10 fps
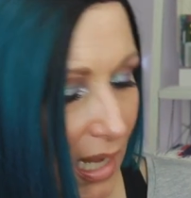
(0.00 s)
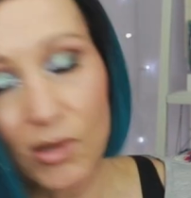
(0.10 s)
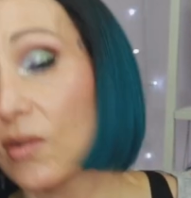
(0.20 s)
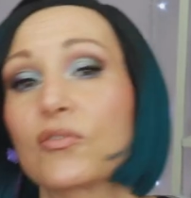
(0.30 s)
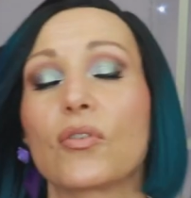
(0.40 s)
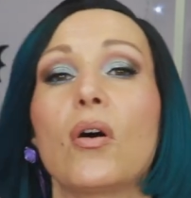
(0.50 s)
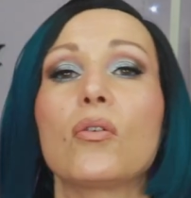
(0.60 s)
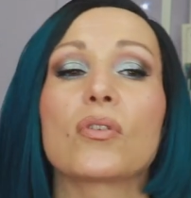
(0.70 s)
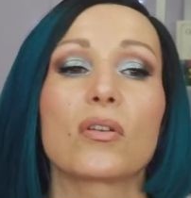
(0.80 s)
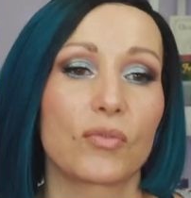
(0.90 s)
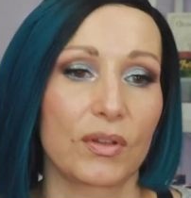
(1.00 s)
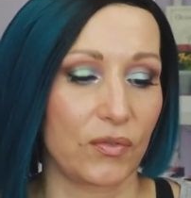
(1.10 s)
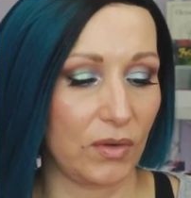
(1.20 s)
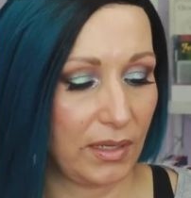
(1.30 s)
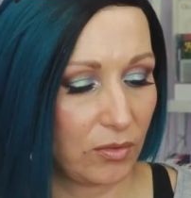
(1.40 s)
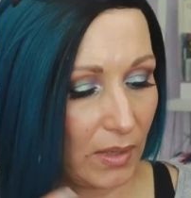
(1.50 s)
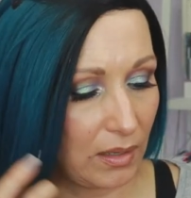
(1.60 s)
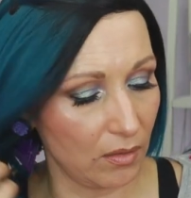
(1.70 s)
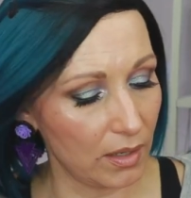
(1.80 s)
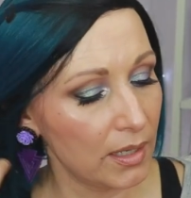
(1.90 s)
I'm going to hold on to it for a little
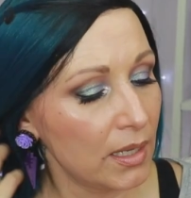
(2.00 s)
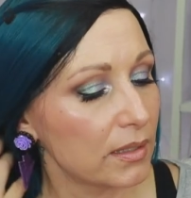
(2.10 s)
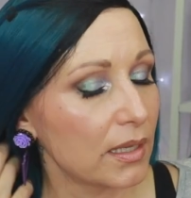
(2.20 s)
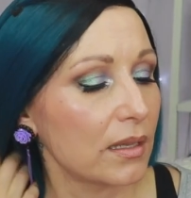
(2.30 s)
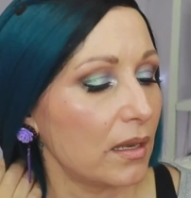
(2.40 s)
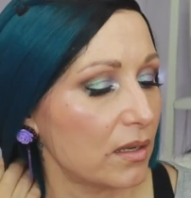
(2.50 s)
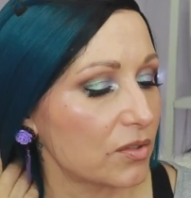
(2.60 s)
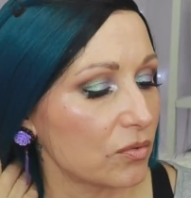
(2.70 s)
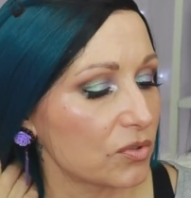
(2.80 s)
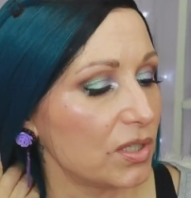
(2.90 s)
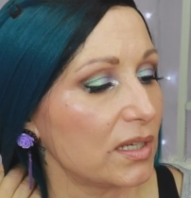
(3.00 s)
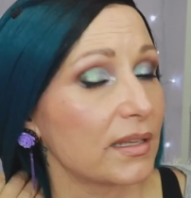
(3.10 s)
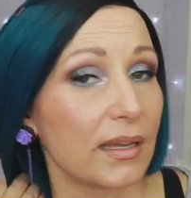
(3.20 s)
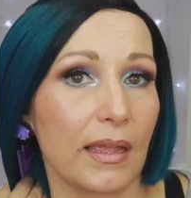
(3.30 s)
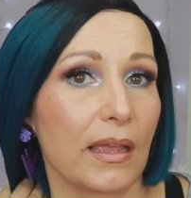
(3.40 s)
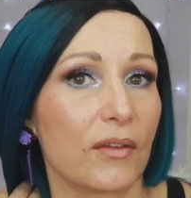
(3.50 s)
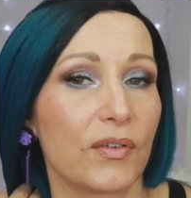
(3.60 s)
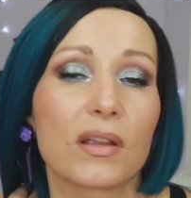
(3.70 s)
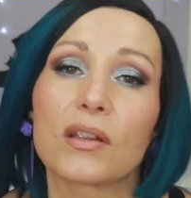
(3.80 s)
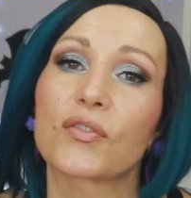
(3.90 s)
while longer. Then the last concealer that I
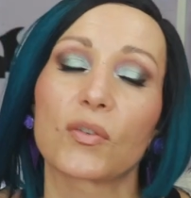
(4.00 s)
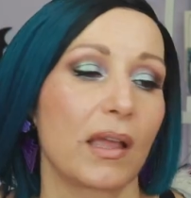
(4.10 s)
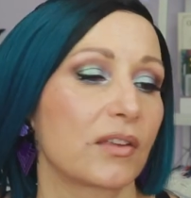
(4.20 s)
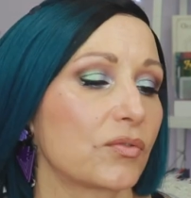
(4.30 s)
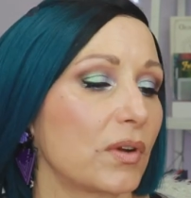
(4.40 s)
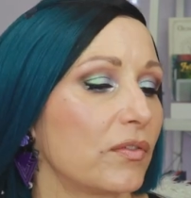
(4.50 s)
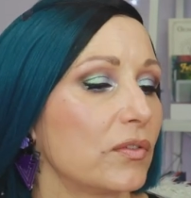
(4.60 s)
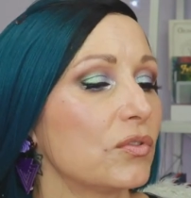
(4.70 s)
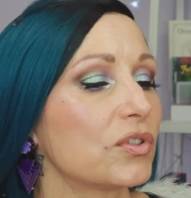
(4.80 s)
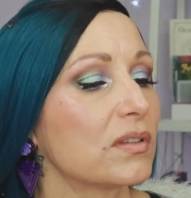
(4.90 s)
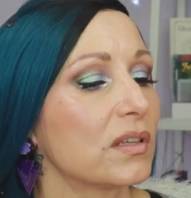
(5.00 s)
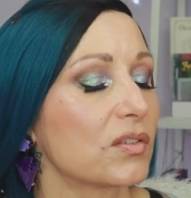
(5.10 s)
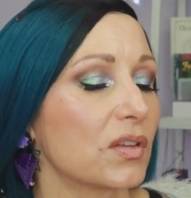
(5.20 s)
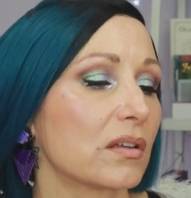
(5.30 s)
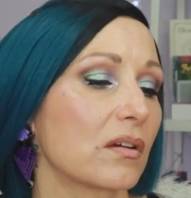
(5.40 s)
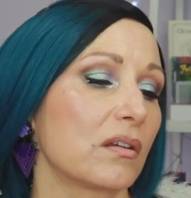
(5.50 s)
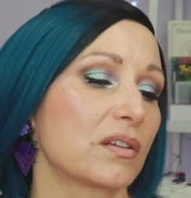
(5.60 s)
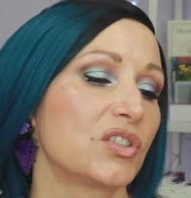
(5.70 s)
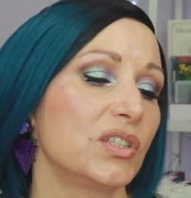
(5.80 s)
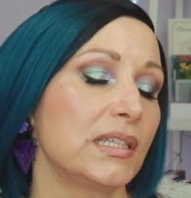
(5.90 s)
have here is from X Revolution. This is in the
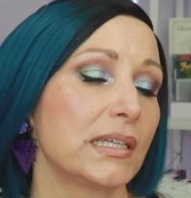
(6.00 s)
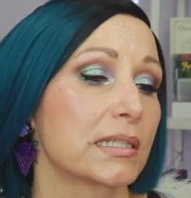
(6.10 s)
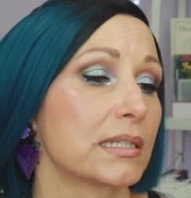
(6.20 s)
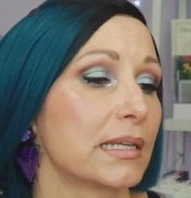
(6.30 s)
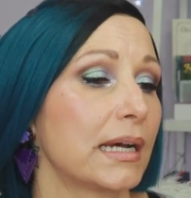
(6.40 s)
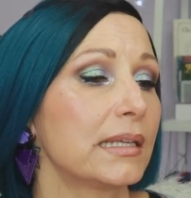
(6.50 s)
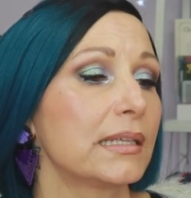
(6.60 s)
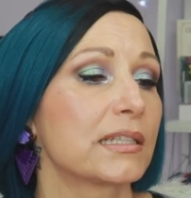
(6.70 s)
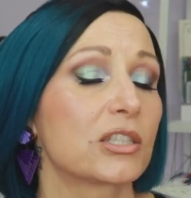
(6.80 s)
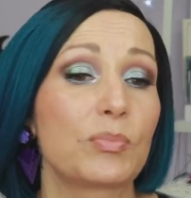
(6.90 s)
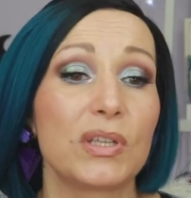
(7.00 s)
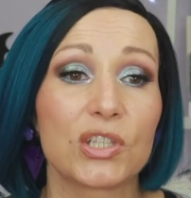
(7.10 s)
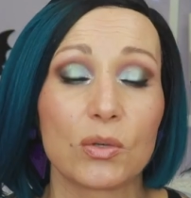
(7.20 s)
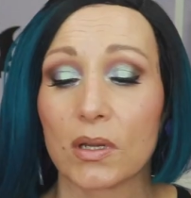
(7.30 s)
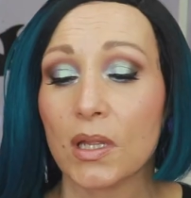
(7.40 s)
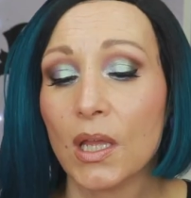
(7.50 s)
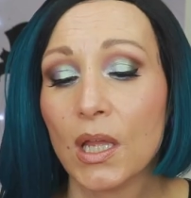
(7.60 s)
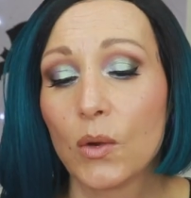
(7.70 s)
color CX9. It's a peachy one.